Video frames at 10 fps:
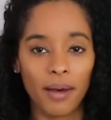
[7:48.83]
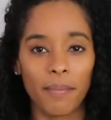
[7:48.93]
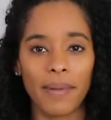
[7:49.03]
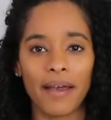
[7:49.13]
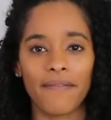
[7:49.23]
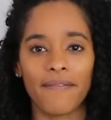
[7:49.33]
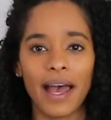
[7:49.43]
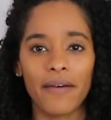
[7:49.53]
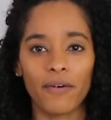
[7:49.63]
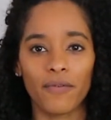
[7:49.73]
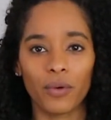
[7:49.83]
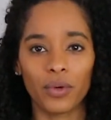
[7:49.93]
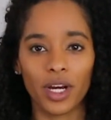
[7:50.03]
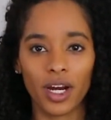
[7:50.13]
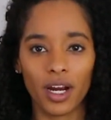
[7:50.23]
my file
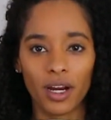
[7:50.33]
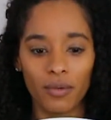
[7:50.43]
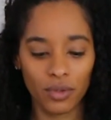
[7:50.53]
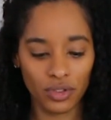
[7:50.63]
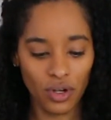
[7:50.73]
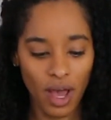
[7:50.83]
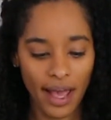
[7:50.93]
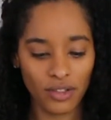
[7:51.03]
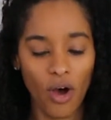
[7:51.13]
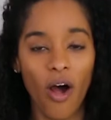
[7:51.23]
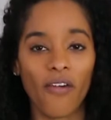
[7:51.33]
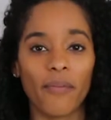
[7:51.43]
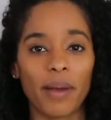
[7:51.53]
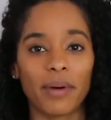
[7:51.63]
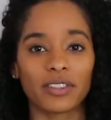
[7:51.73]
folder, which has all of
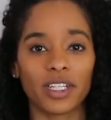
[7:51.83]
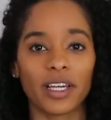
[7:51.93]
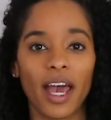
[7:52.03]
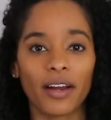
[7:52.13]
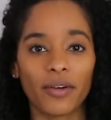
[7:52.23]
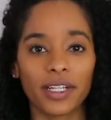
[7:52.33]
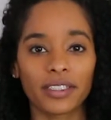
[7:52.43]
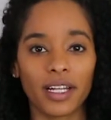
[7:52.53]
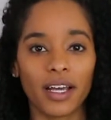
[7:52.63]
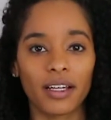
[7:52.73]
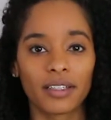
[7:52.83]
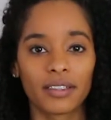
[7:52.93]
my budgeting categories in it.